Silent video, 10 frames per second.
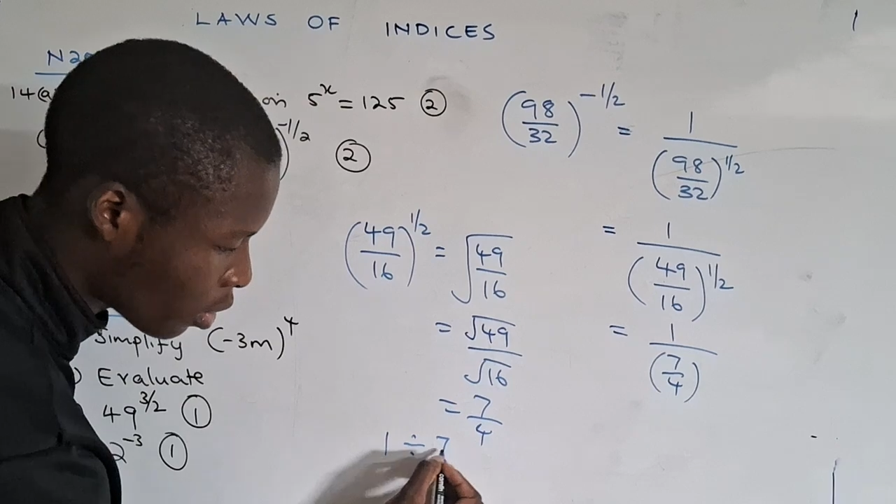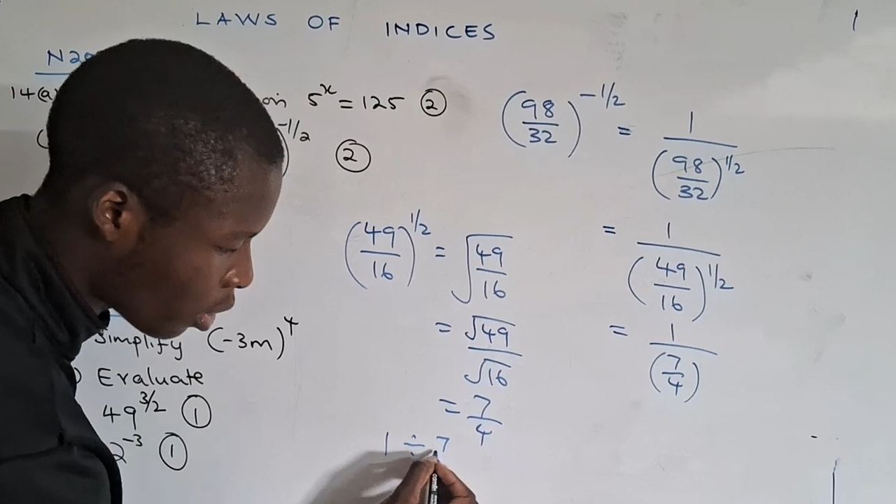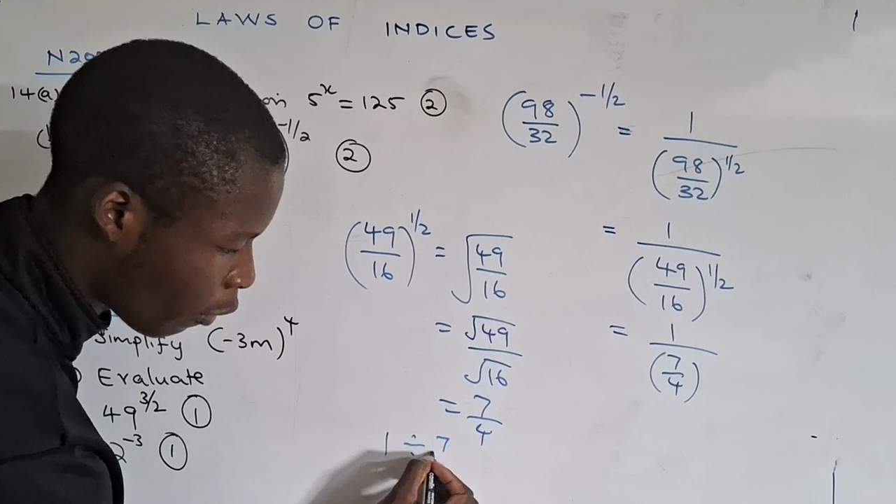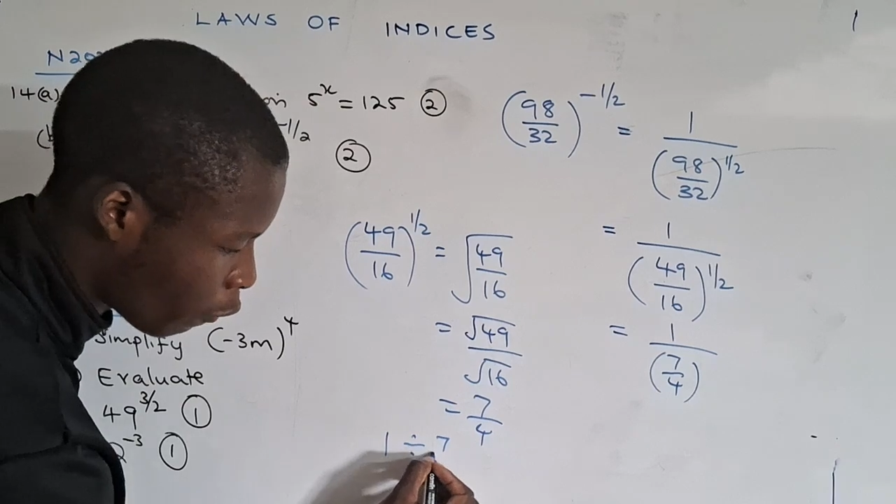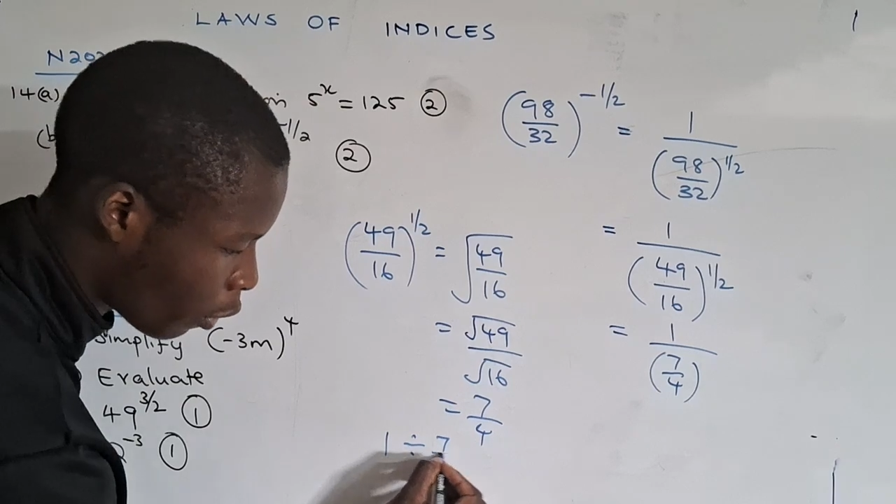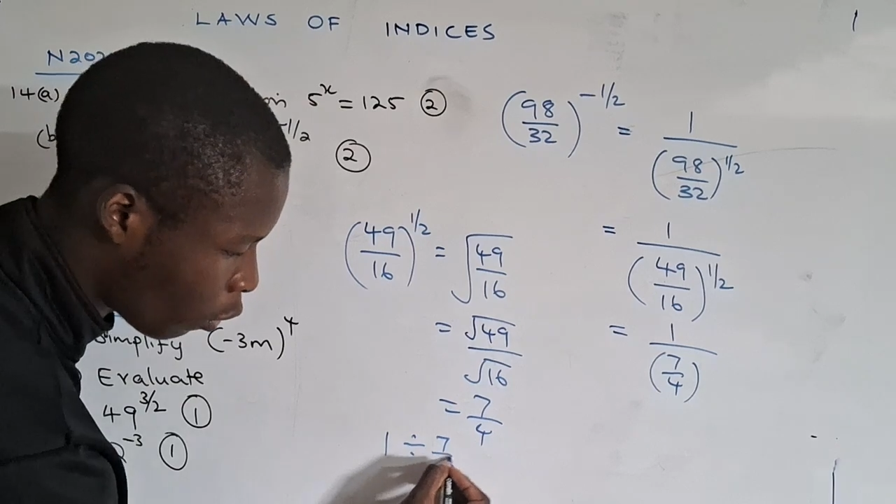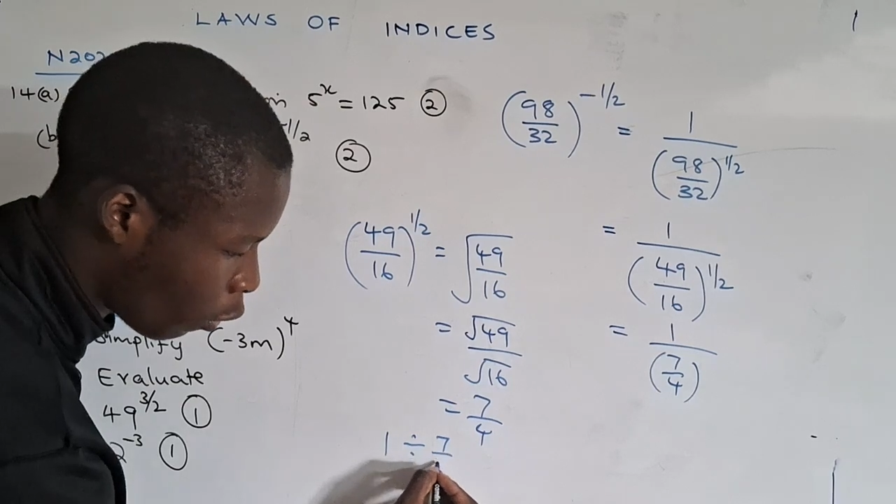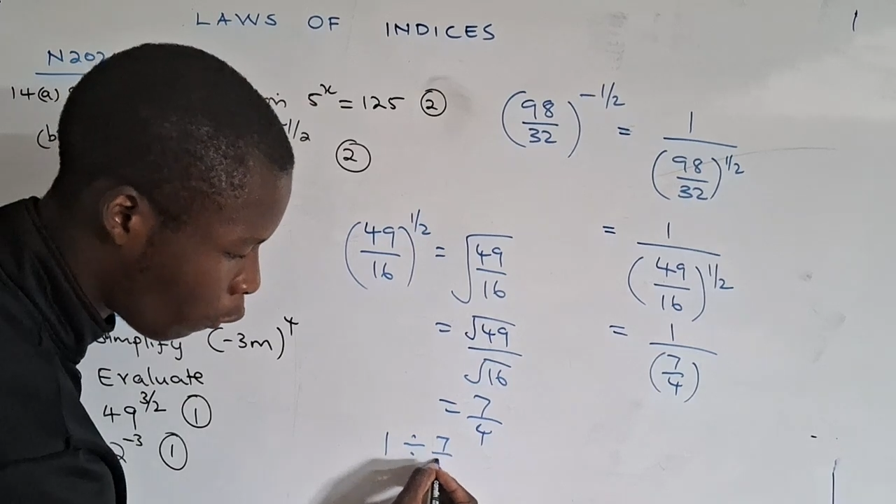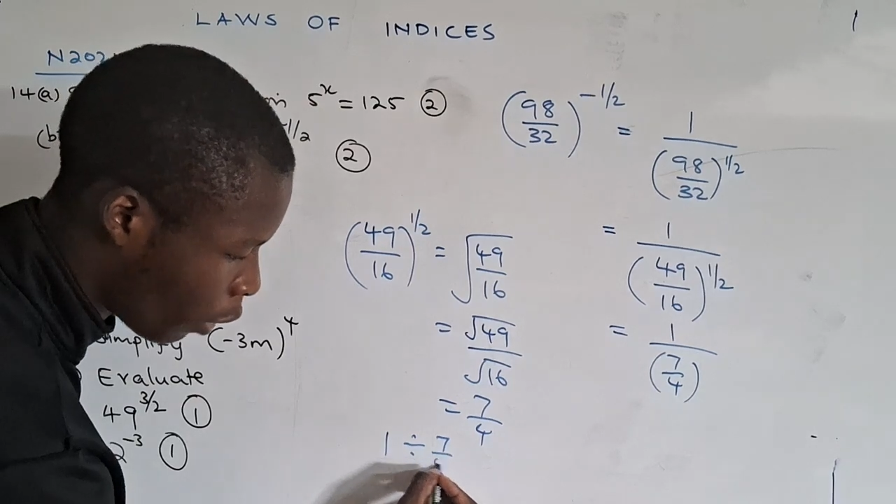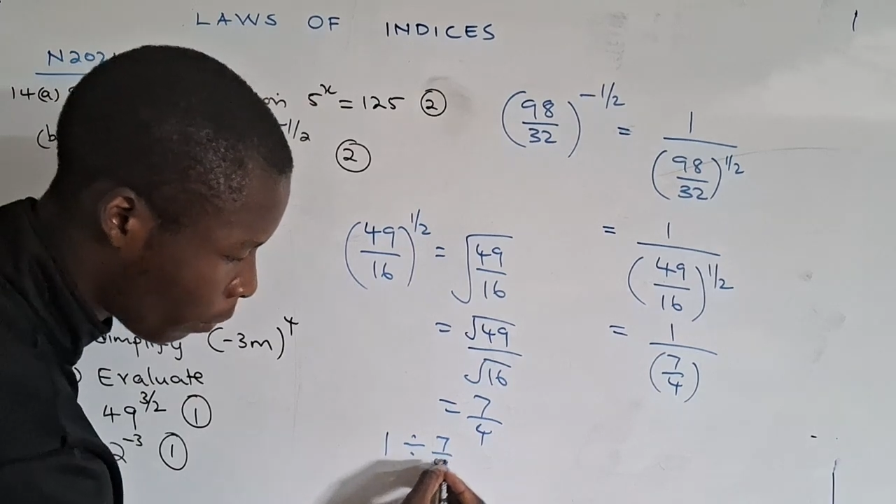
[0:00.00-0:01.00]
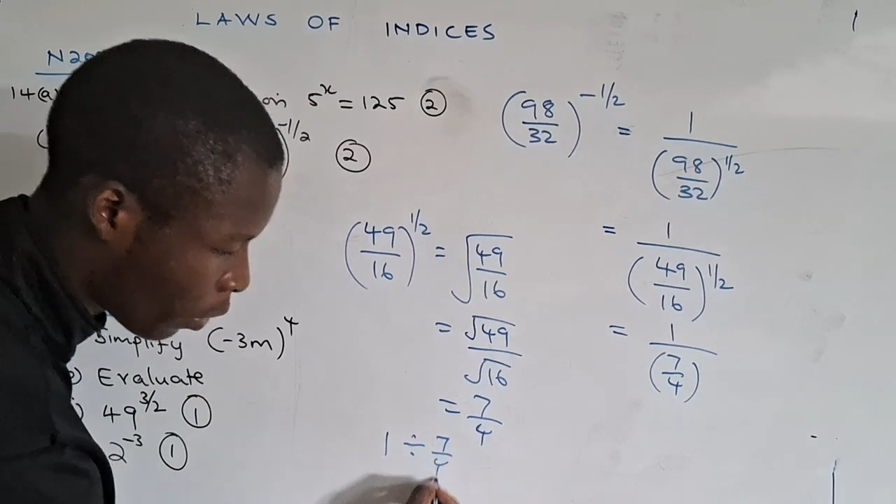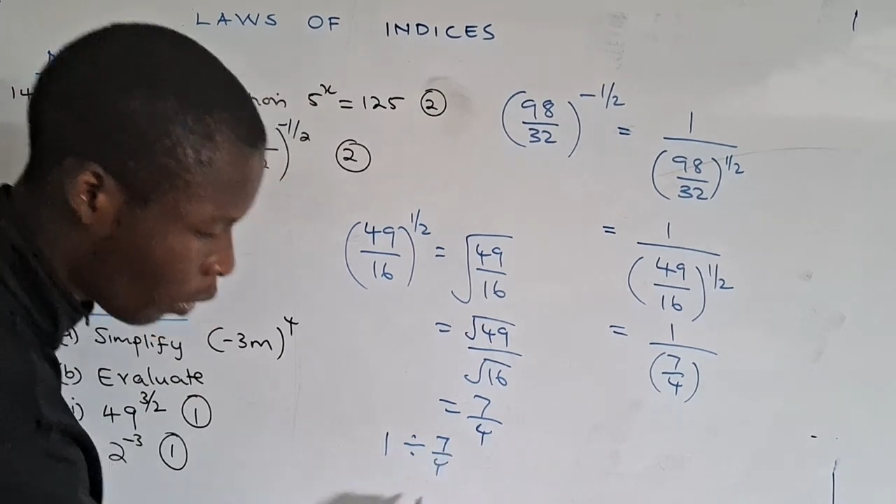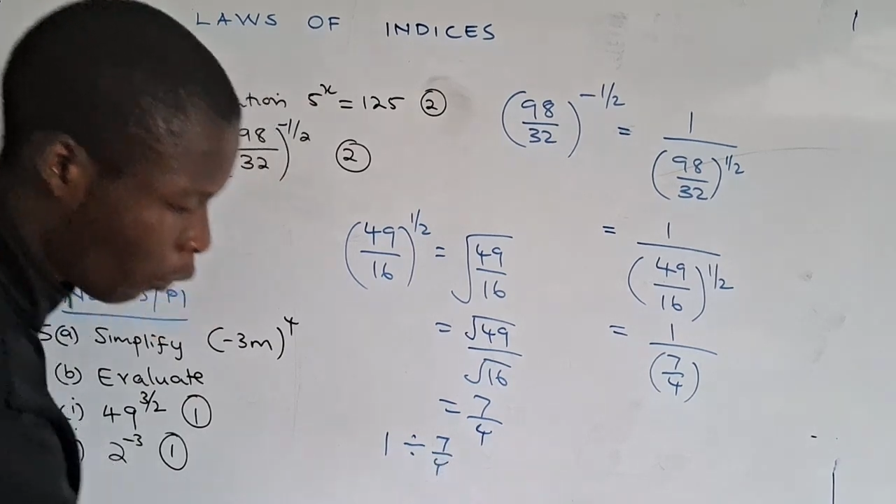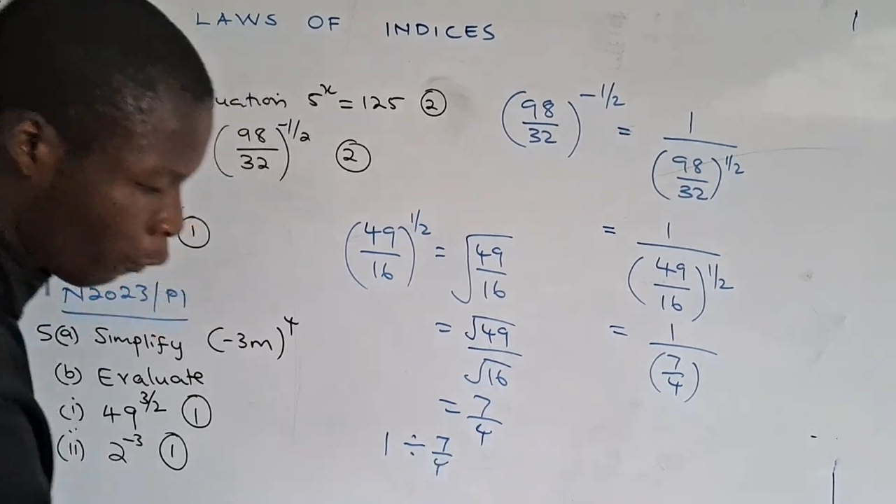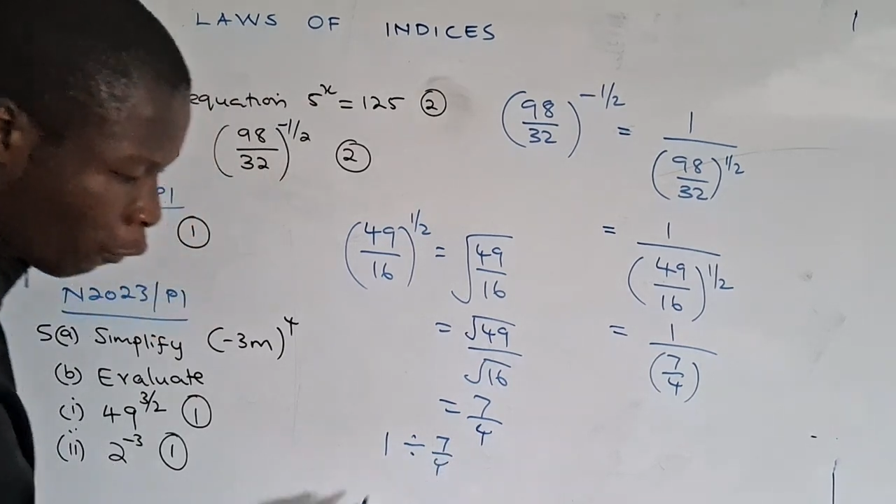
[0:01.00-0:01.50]
7
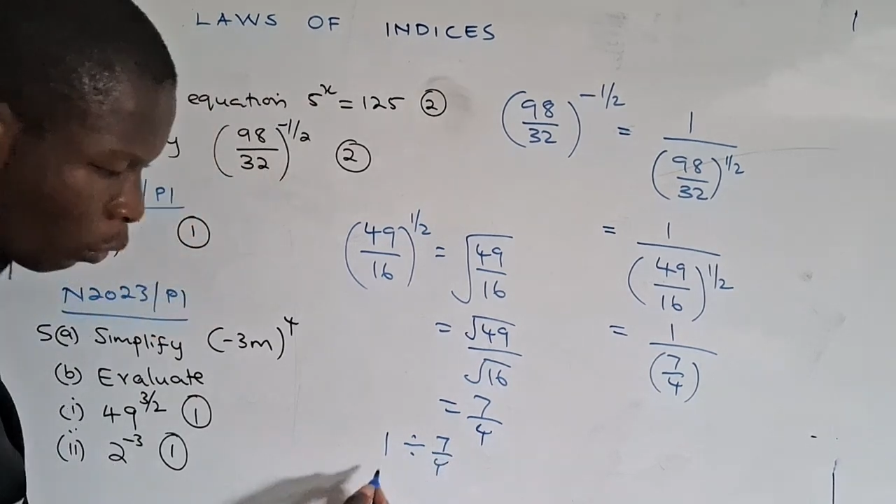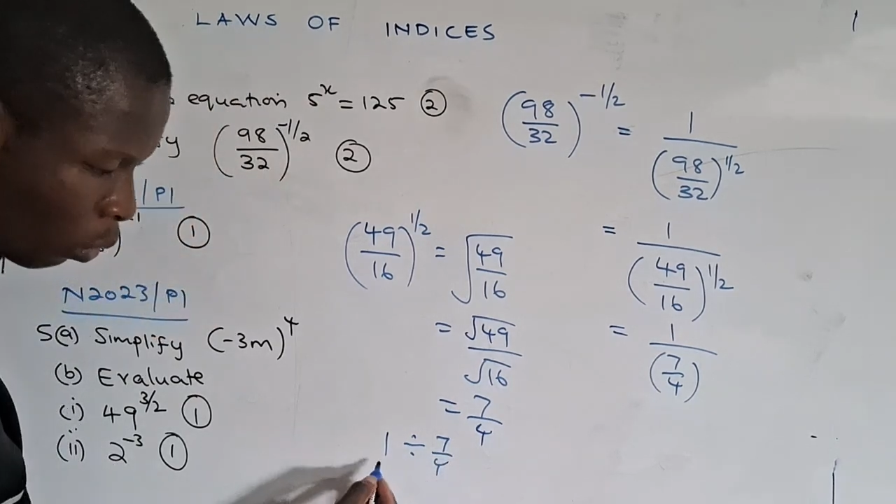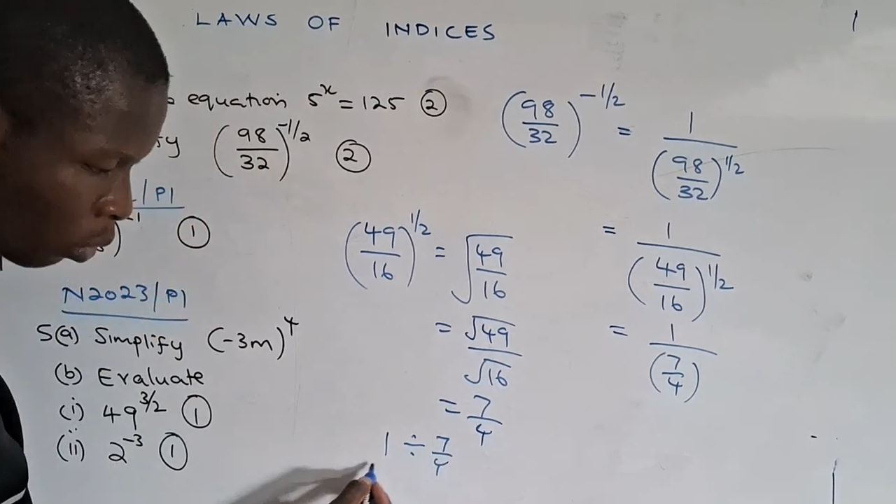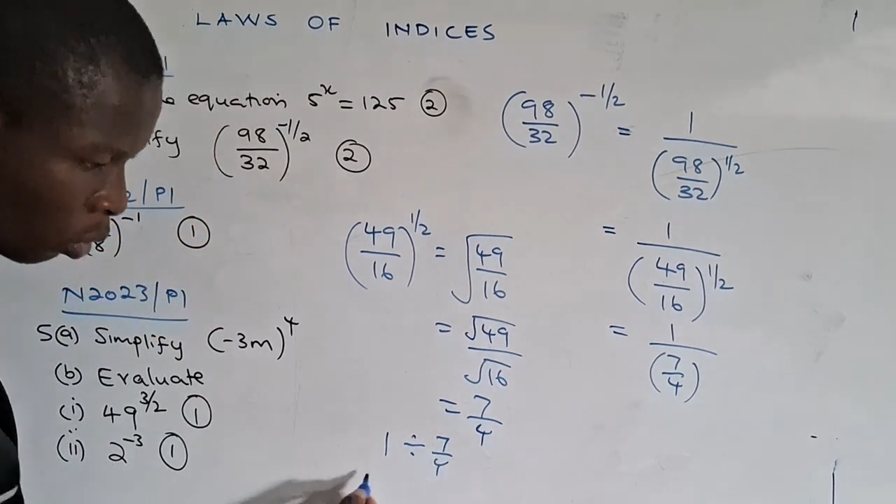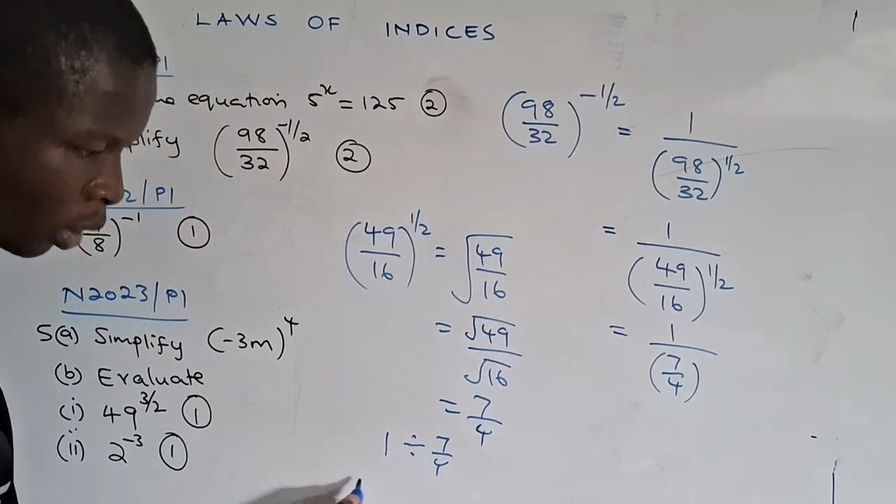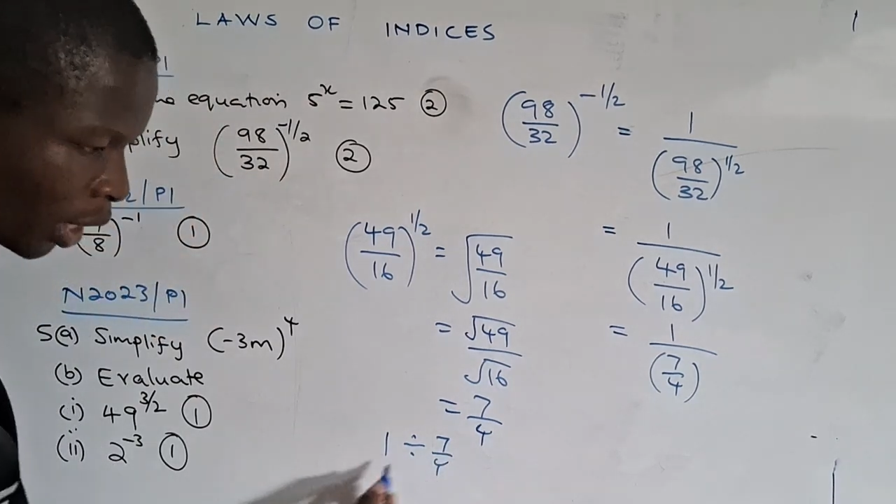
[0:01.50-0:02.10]
over 4.